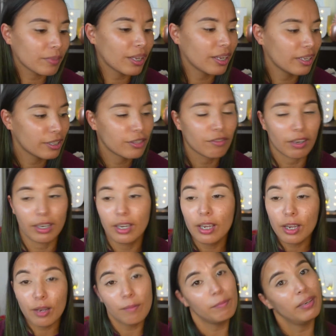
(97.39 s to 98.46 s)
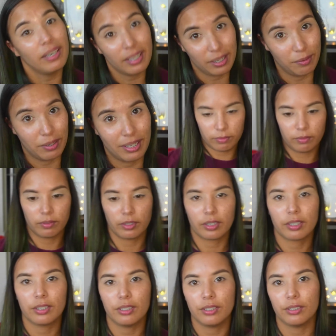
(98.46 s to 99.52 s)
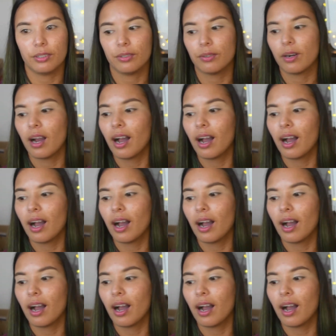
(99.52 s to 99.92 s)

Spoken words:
It's fine. But anyways, we're gonna do